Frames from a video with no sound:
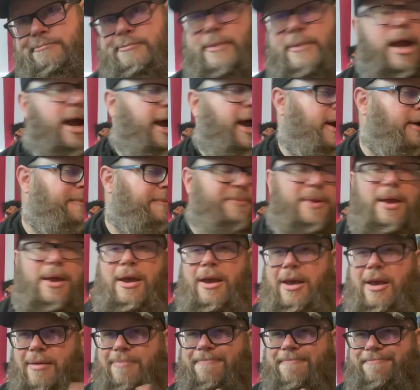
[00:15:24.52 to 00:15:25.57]
I don't...
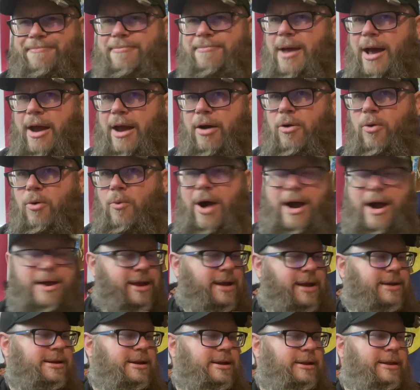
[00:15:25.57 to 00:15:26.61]
I don't know why
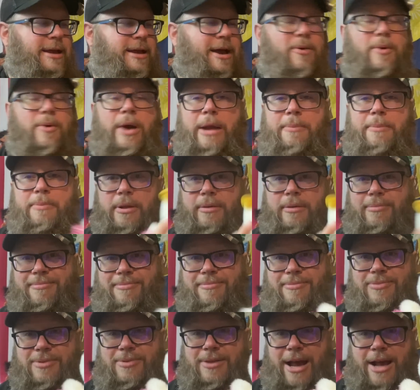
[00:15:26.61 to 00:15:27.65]
they did it that way, but
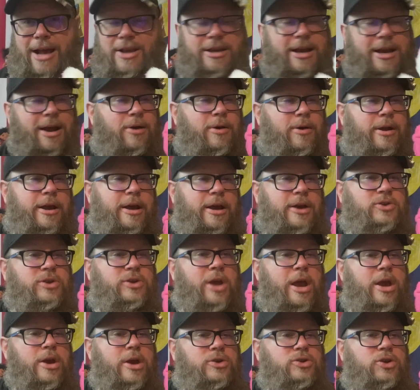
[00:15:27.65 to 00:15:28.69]
that's how it is.
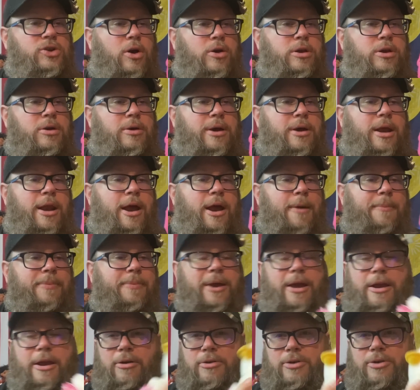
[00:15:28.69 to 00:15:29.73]
So you can help
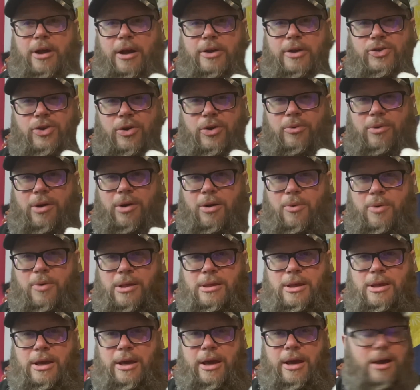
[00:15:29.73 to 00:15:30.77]
get your ducks in a row
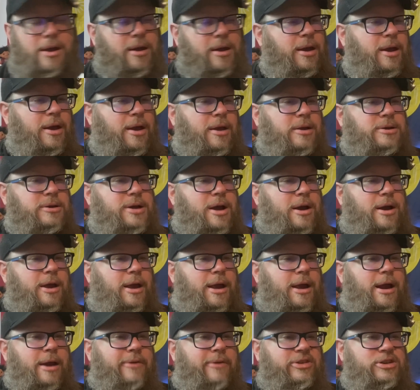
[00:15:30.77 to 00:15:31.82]
with the
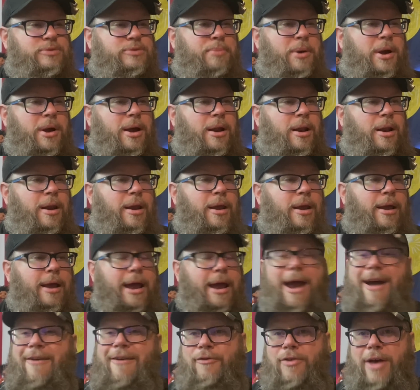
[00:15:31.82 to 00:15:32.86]
talking out of his butt
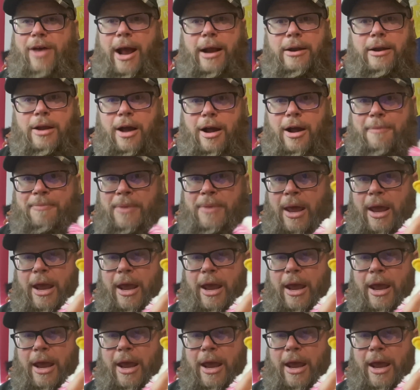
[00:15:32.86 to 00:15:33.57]
Aflac duck.